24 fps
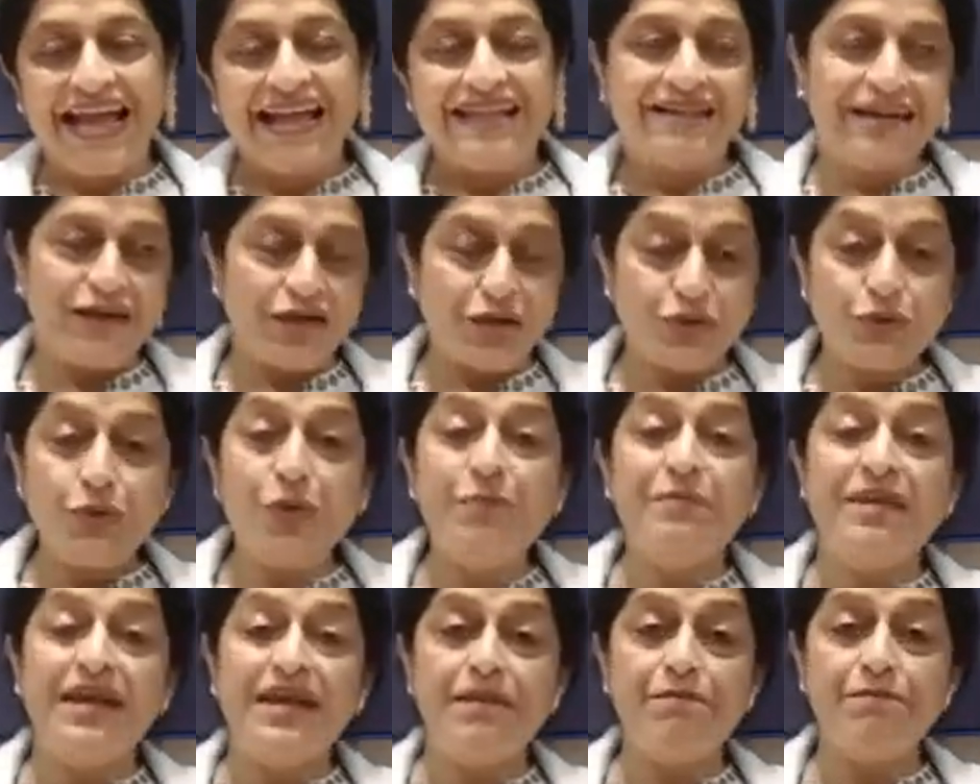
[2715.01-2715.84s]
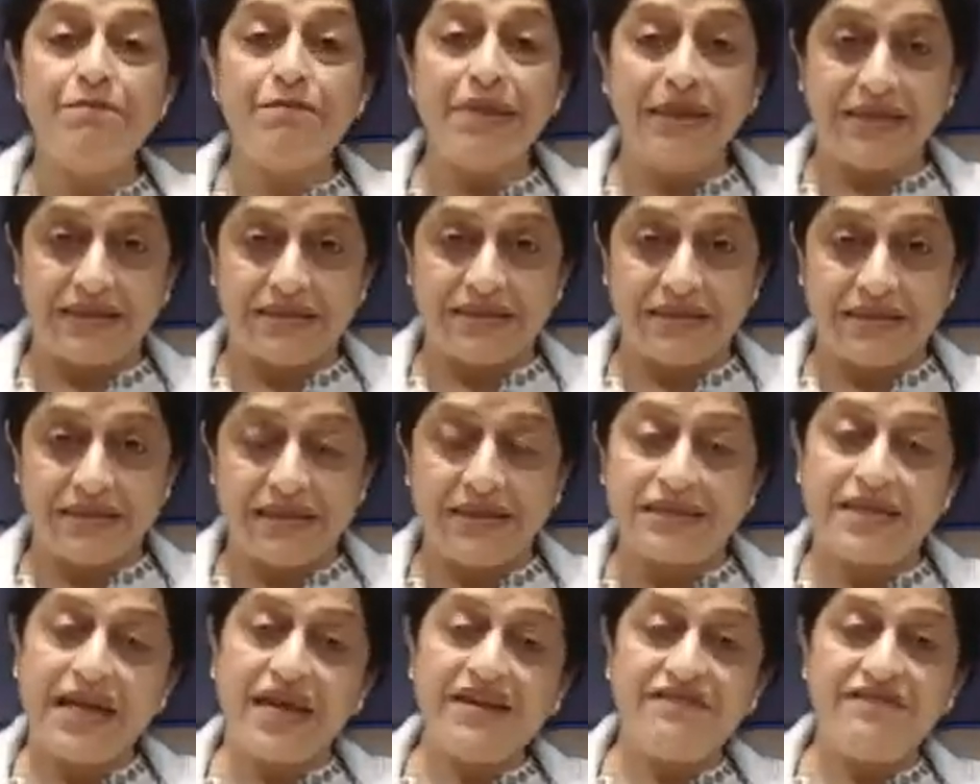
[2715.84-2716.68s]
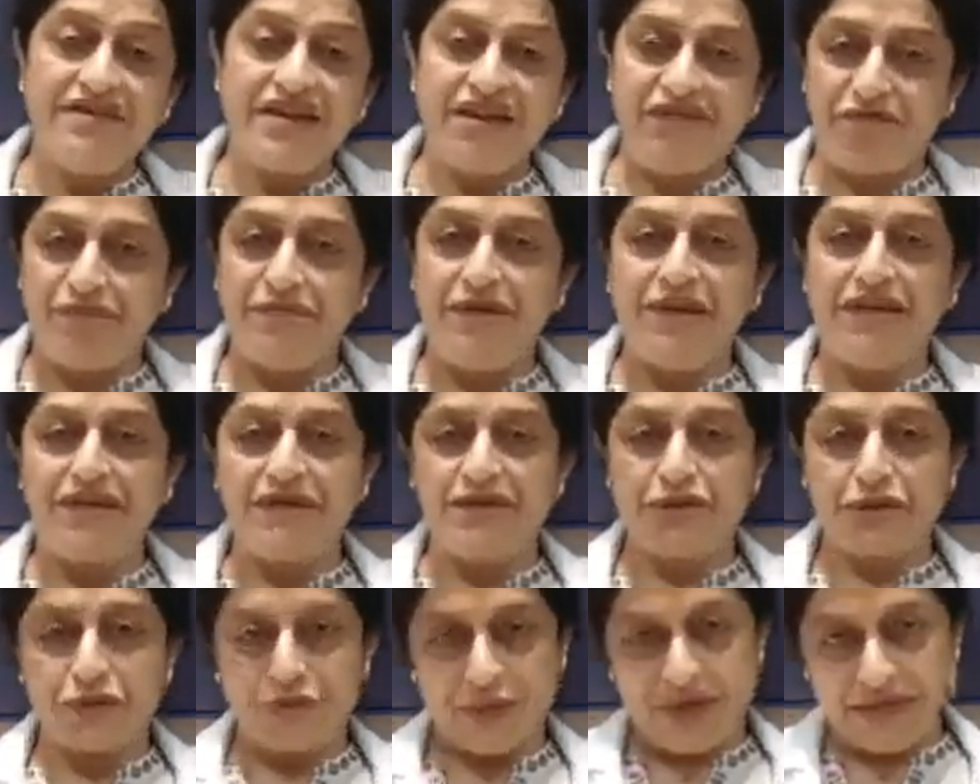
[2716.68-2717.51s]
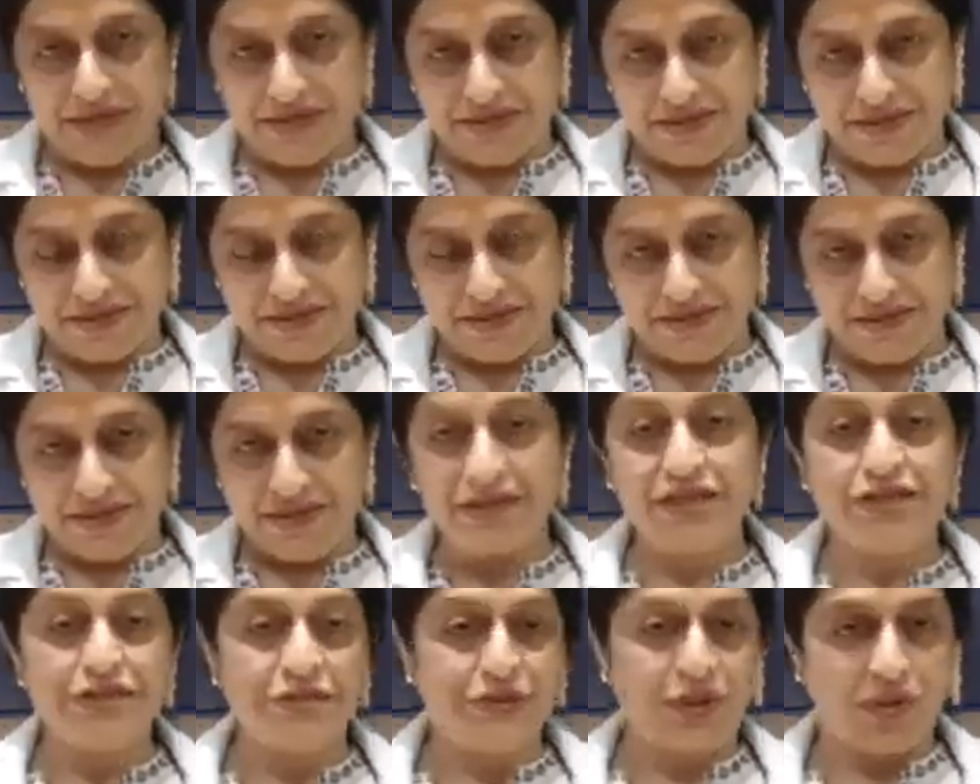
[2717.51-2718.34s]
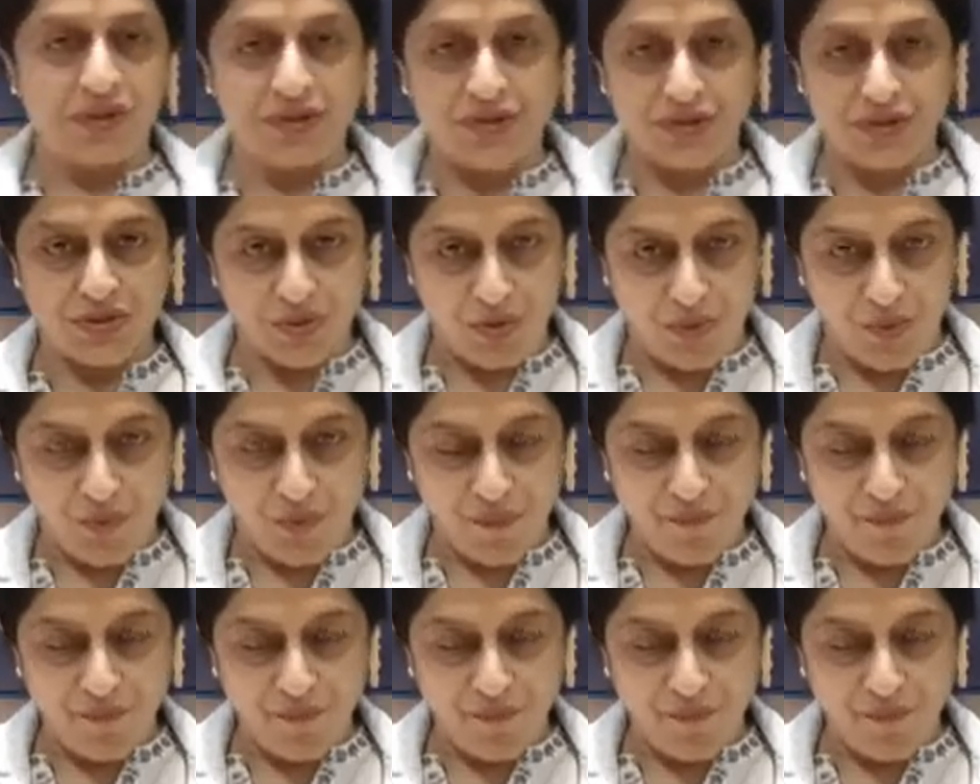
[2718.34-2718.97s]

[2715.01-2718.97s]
There are so many myths that IVF means twins. It's not so.